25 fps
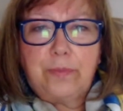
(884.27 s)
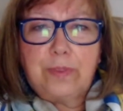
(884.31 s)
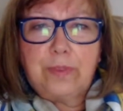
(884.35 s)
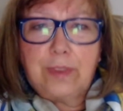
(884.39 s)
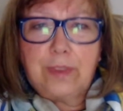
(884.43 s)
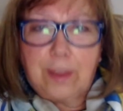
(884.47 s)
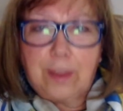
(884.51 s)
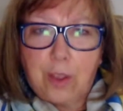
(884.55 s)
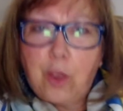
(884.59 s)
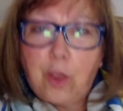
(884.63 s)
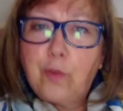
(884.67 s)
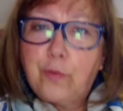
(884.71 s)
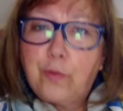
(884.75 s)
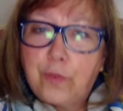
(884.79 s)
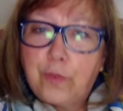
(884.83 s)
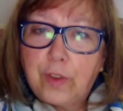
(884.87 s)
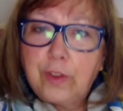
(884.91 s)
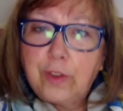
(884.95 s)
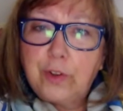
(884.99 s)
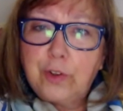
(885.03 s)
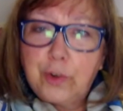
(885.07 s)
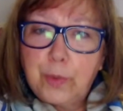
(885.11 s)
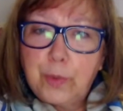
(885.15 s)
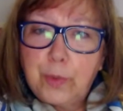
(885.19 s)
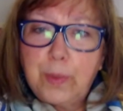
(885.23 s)
of
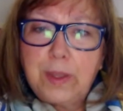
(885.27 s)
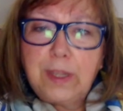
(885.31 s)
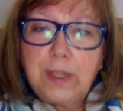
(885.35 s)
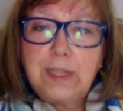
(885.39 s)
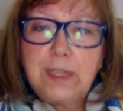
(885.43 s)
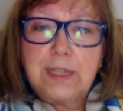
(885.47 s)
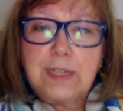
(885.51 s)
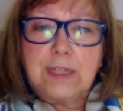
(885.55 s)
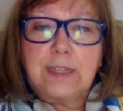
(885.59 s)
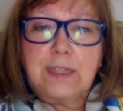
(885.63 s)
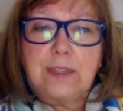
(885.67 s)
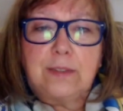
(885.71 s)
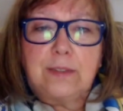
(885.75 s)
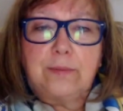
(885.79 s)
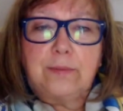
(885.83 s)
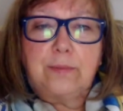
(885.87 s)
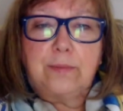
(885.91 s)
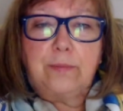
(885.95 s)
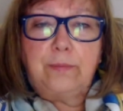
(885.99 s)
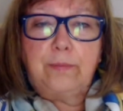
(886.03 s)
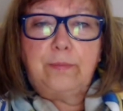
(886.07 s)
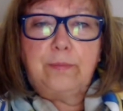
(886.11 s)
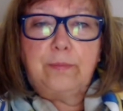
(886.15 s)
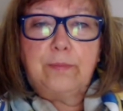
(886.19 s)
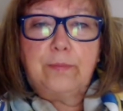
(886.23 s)
vulnerability.
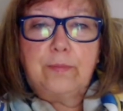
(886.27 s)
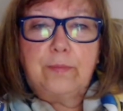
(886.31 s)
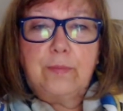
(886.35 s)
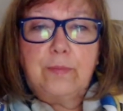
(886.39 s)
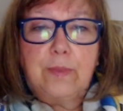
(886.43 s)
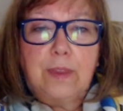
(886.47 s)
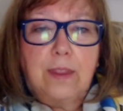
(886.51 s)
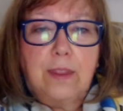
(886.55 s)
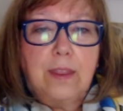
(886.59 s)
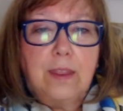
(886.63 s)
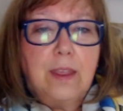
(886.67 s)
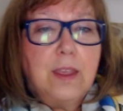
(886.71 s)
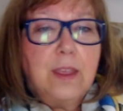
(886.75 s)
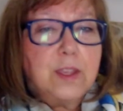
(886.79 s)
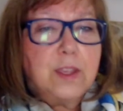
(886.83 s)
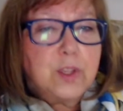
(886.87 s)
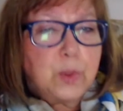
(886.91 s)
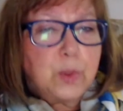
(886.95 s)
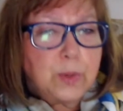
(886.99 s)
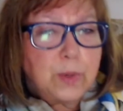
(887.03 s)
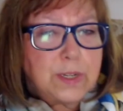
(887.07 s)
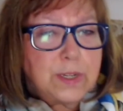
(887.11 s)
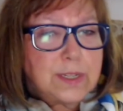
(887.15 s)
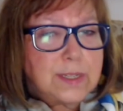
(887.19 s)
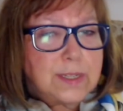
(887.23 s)
So
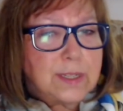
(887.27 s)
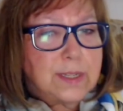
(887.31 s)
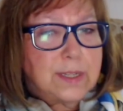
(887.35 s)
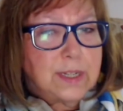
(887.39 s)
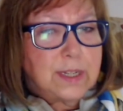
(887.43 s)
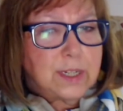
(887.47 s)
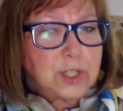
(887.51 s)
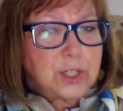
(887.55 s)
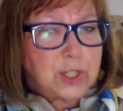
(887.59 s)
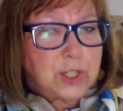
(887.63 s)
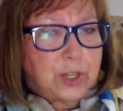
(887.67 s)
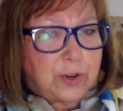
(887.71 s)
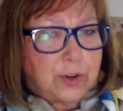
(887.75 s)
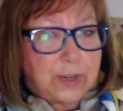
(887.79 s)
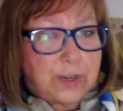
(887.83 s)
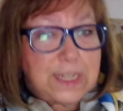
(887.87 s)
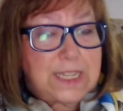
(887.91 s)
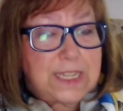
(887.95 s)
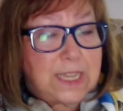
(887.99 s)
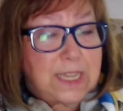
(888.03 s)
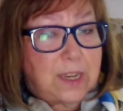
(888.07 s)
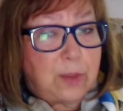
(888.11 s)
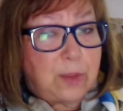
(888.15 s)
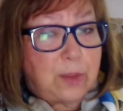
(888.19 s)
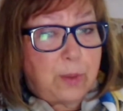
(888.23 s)
what does the dictionary
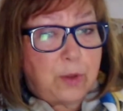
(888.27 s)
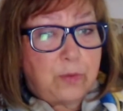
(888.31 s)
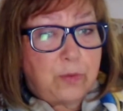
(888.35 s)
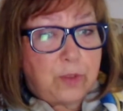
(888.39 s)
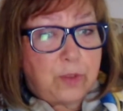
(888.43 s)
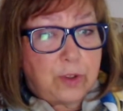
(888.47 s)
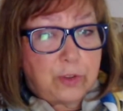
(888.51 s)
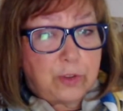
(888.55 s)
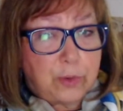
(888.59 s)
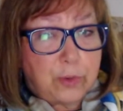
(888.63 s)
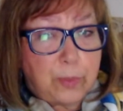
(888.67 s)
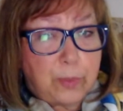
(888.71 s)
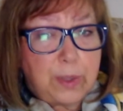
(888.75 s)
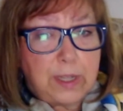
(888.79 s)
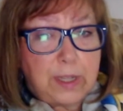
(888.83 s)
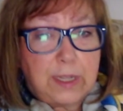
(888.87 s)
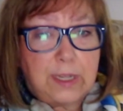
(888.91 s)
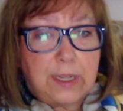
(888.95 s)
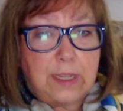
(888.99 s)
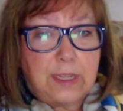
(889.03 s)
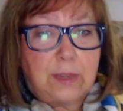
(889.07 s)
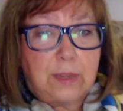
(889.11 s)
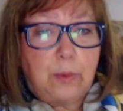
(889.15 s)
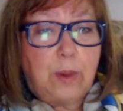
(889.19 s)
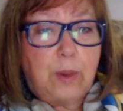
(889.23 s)
say about
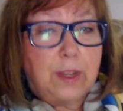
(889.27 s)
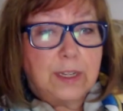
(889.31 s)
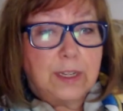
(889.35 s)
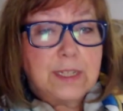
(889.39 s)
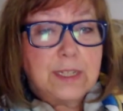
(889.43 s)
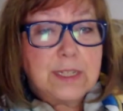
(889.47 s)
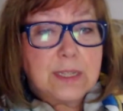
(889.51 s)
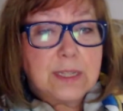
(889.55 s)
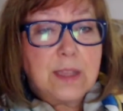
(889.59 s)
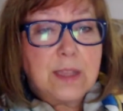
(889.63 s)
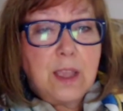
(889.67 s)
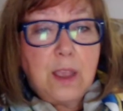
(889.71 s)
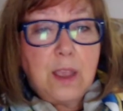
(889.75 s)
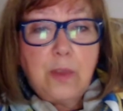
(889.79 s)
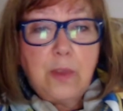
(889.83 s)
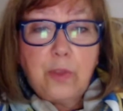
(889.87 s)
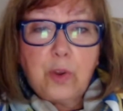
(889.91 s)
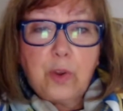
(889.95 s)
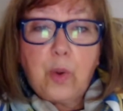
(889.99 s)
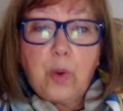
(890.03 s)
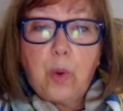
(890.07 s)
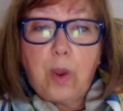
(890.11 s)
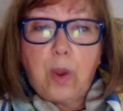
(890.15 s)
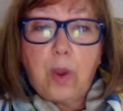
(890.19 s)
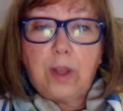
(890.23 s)
vulnerability? Well, it's the
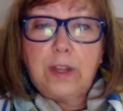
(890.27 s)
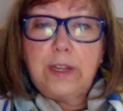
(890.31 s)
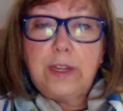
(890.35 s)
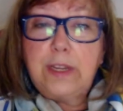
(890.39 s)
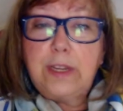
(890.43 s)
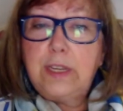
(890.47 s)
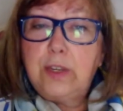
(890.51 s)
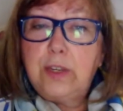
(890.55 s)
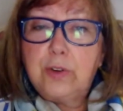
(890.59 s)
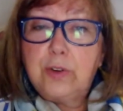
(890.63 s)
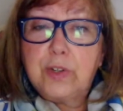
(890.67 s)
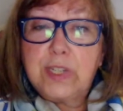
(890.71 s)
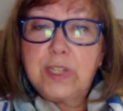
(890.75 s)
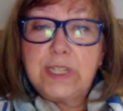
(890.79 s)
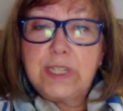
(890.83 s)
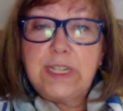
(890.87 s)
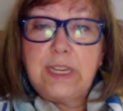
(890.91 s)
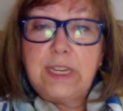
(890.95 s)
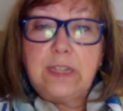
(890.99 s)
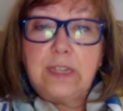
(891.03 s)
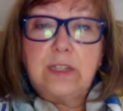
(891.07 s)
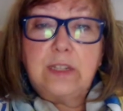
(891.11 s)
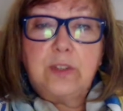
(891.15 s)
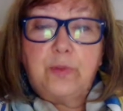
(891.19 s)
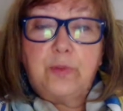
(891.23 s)
quality or
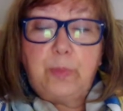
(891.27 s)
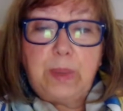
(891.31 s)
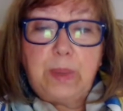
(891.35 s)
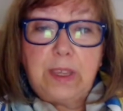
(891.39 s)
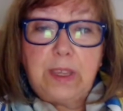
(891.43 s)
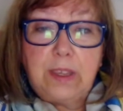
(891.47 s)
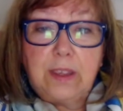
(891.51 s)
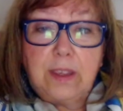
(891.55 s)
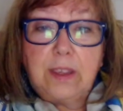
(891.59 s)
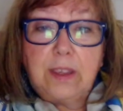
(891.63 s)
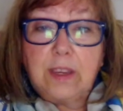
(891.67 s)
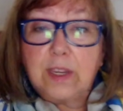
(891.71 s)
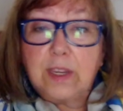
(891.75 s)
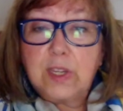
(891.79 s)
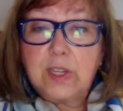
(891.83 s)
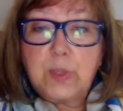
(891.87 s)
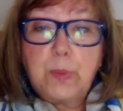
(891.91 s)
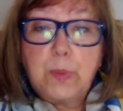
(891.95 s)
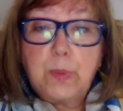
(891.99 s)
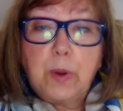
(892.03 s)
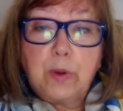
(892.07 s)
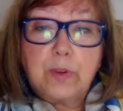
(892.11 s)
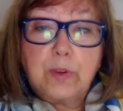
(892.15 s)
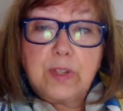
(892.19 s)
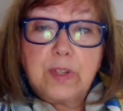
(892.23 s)
state of being
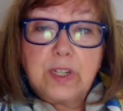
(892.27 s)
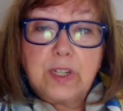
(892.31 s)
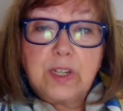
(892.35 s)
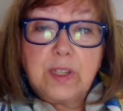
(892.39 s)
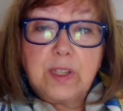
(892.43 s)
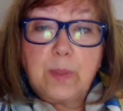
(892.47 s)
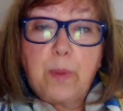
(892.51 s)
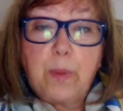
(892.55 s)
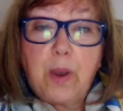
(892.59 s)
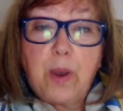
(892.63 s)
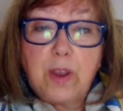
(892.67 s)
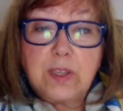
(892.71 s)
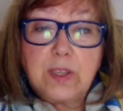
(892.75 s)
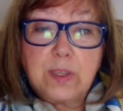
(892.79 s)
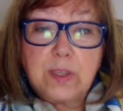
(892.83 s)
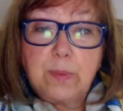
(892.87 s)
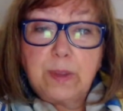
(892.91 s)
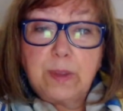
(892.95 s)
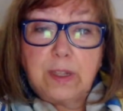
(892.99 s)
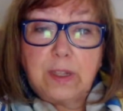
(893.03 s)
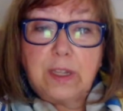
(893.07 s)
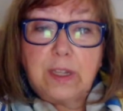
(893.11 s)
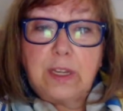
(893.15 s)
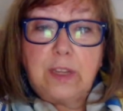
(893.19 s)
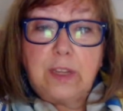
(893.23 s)
exposed to the
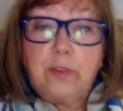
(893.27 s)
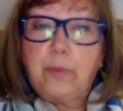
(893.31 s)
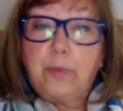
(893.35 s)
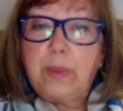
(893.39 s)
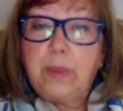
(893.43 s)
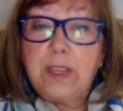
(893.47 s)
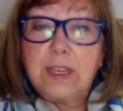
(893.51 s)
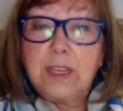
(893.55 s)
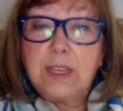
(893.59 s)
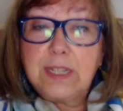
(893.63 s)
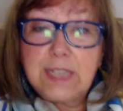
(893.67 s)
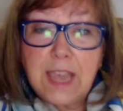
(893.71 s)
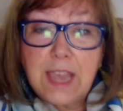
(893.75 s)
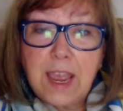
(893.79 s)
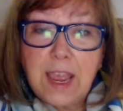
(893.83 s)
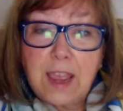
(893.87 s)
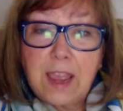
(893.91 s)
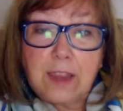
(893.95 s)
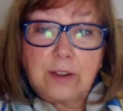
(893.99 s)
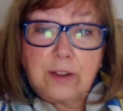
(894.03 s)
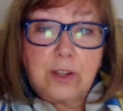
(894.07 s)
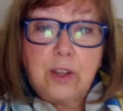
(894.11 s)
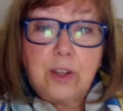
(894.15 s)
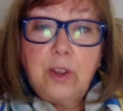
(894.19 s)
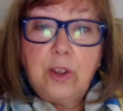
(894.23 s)
possibility of being attacked
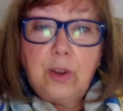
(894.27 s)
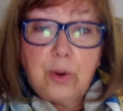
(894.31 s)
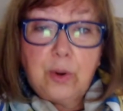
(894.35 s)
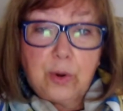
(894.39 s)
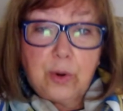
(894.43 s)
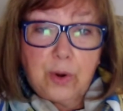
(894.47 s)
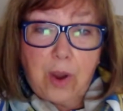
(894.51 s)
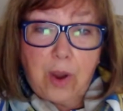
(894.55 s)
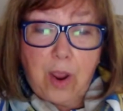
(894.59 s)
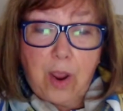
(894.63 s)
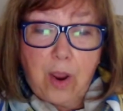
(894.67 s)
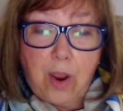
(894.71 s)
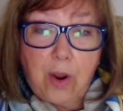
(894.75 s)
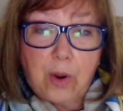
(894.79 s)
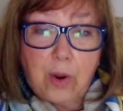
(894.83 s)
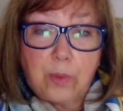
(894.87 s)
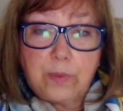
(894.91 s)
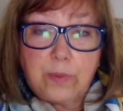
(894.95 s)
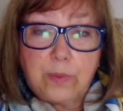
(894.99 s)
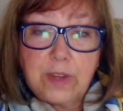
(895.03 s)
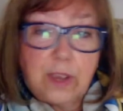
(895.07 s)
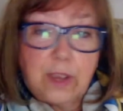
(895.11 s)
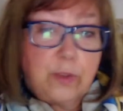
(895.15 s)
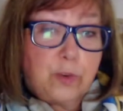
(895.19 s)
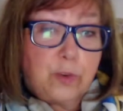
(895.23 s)
or harmed,
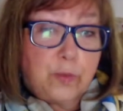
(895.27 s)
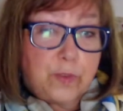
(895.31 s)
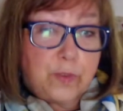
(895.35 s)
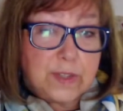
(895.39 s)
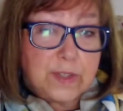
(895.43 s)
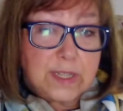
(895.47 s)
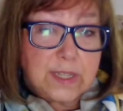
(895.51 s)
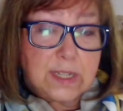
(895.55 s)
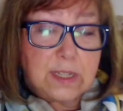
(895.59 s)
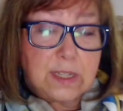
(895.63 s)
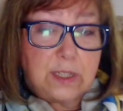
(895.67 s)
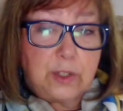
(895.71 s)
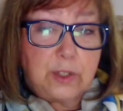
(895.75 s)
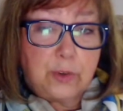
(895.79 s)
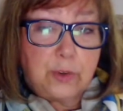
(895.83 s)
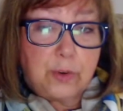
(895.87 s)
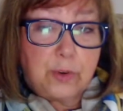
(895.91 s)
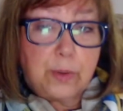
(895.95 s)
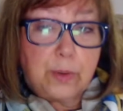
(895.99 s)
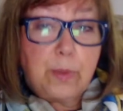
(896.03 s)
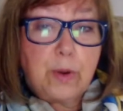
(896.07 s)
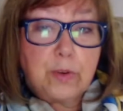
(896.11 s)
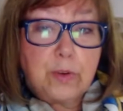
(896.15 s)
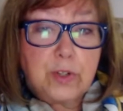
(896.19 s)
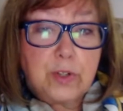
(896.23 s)
either physically or
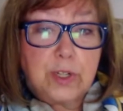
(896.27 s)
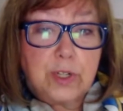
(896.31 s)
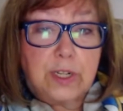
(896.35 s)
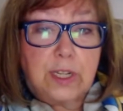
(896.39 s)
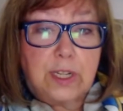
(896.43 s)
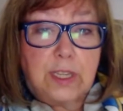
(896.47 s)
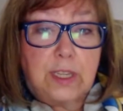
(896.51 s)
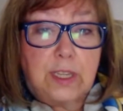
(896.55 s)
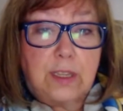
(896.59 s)
emotionally,